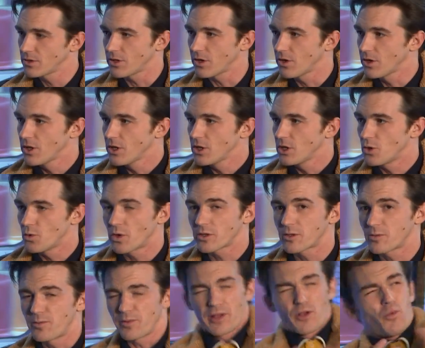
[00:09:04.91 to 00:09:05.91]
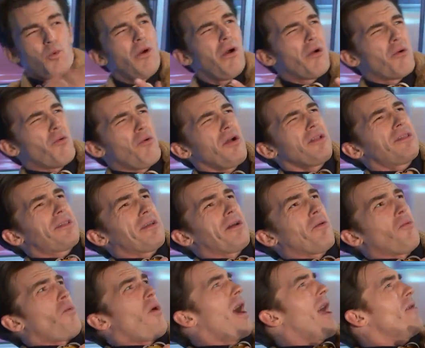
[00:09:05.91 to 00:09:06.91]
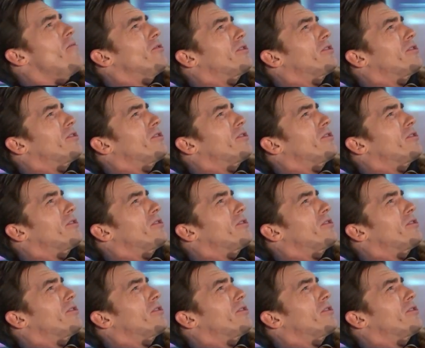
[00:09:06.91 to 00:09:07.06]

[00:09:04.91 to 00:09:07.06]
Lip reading: you know, you want them to be like, whoa, why